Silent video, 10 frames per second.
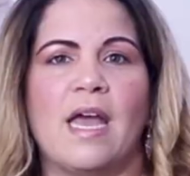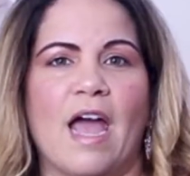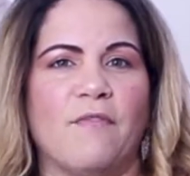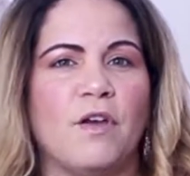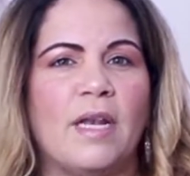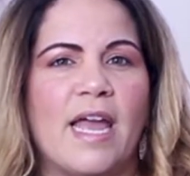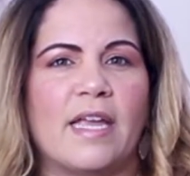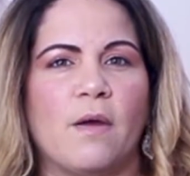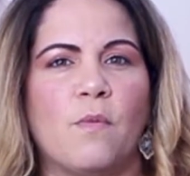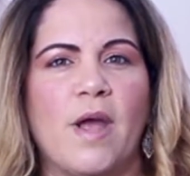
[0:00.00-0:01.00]
I feel
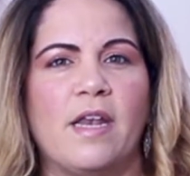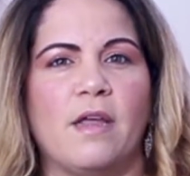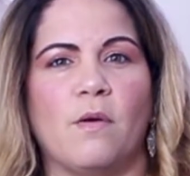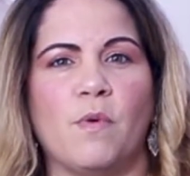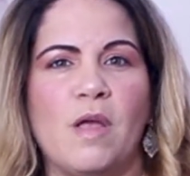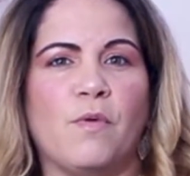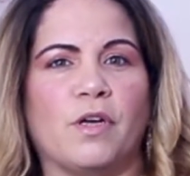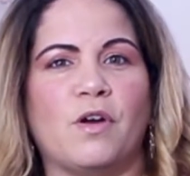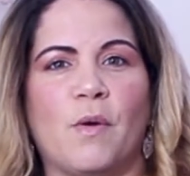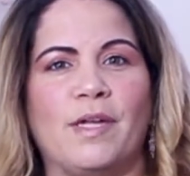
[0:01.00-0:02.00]
like when we
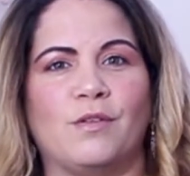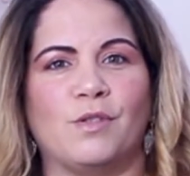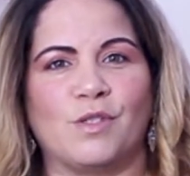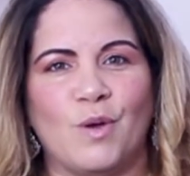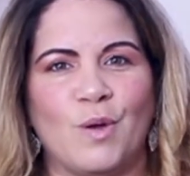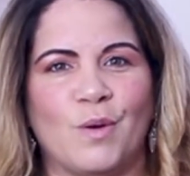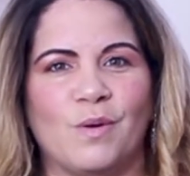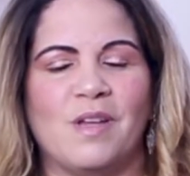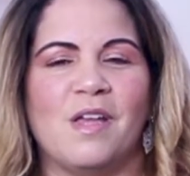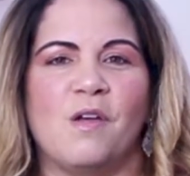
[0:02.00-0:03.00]
were going to
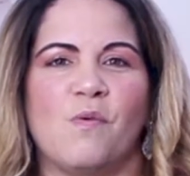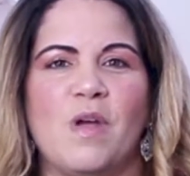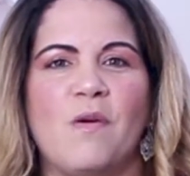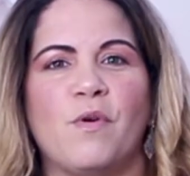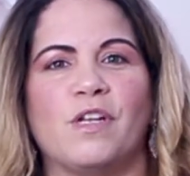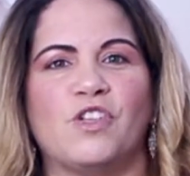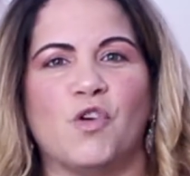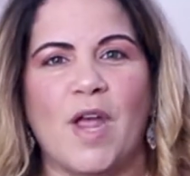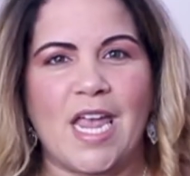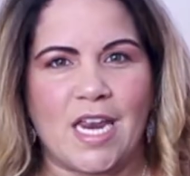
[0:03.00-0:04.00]
school, we were
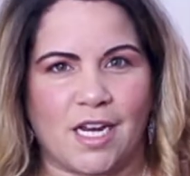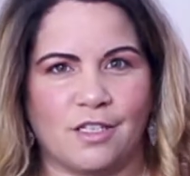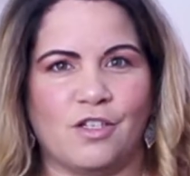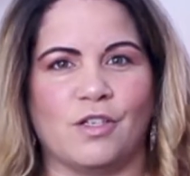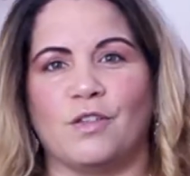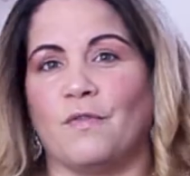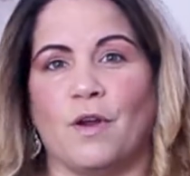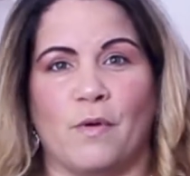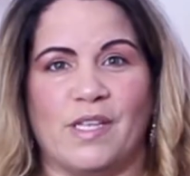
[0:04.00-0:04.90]
trained just to follow